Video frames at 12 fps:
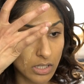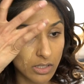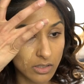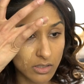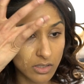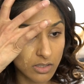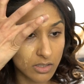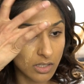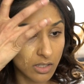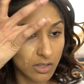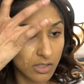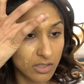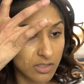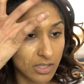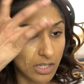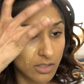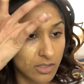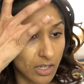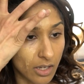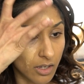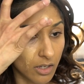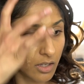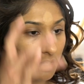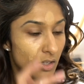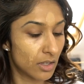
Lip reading: and just in the center